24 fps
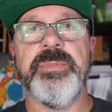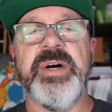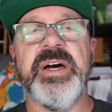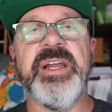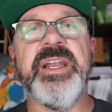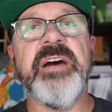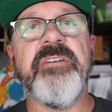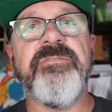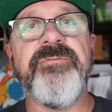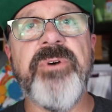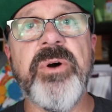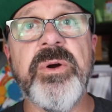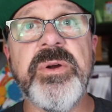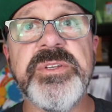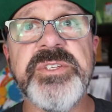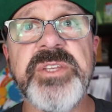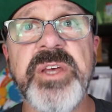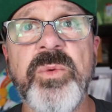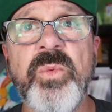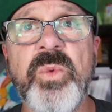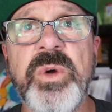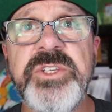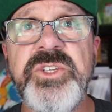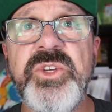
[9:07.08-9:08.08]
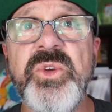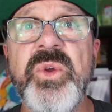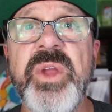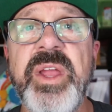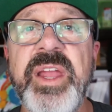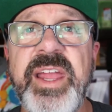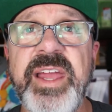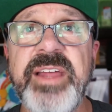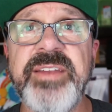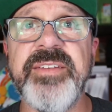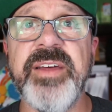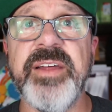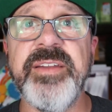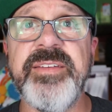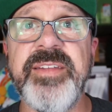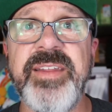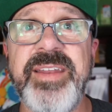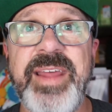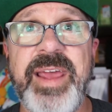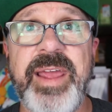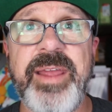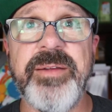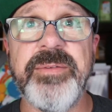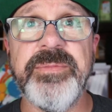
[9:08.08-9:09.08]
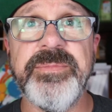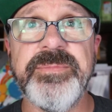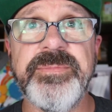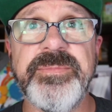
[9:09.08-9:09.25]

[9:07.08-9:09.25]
And now focus on what you can get done today.